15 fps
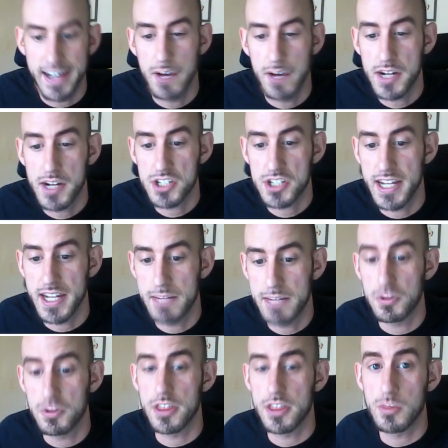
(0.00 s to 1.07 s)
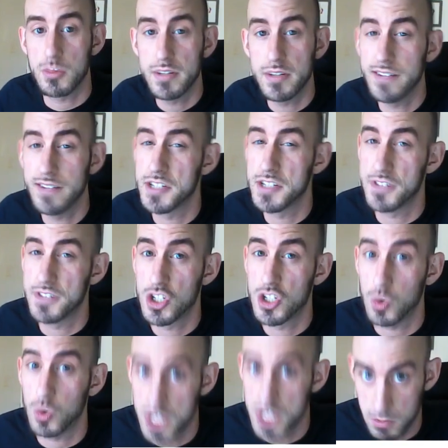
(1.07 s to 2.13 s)
And I would actually end up with 3 levels of
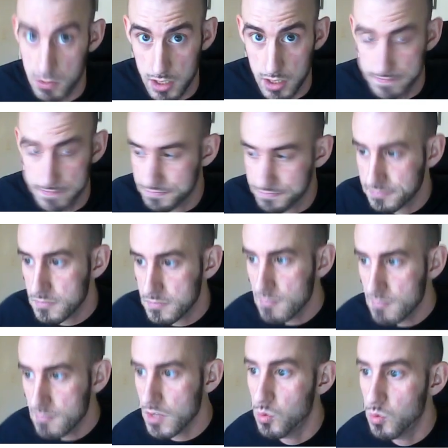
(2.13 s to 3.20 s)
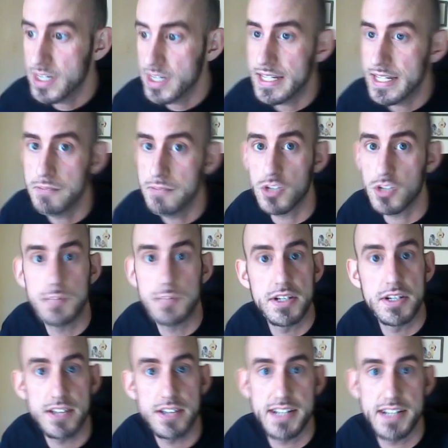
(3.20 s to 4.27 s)
Sorcerer. We need more spell
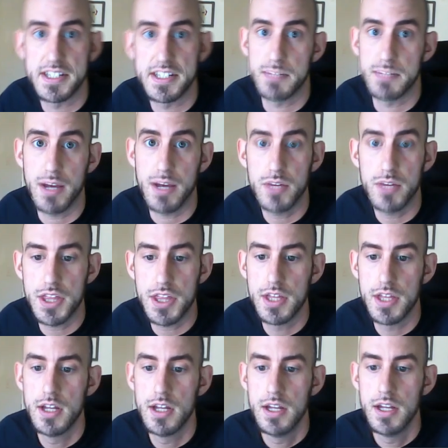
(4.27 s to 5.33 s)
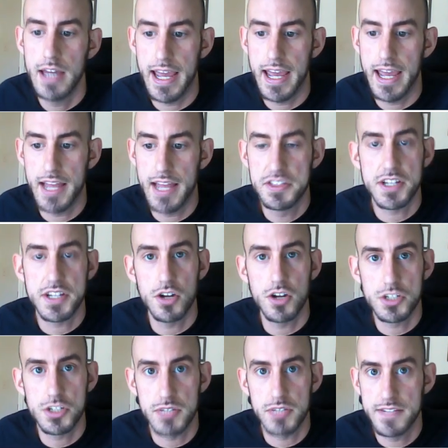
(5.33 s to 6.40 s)
slots to smite with. And this
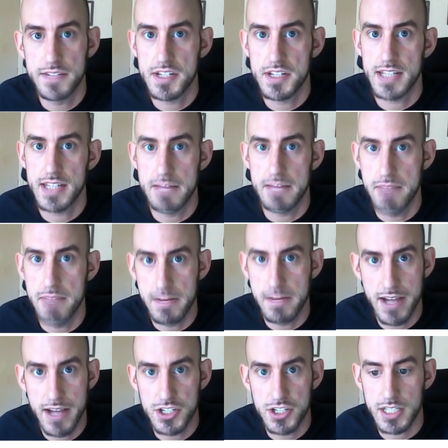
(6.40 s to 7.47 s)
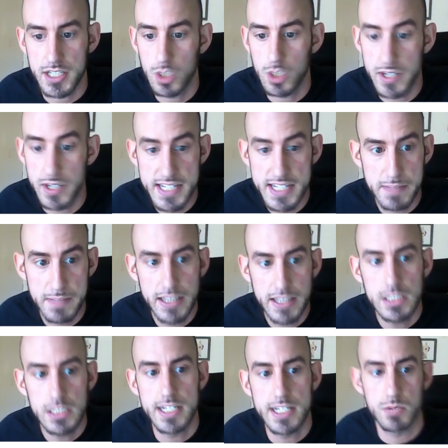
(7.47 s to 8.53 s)
also gives us that meta magic quicken
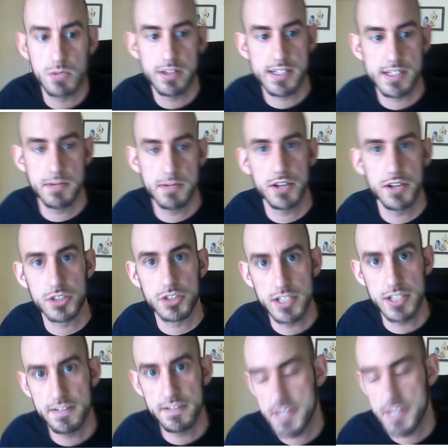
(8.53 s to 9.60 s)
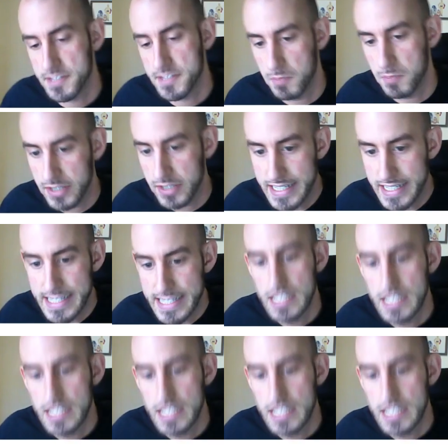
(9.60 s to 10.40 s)
spell, as well as some other good defensive abilities.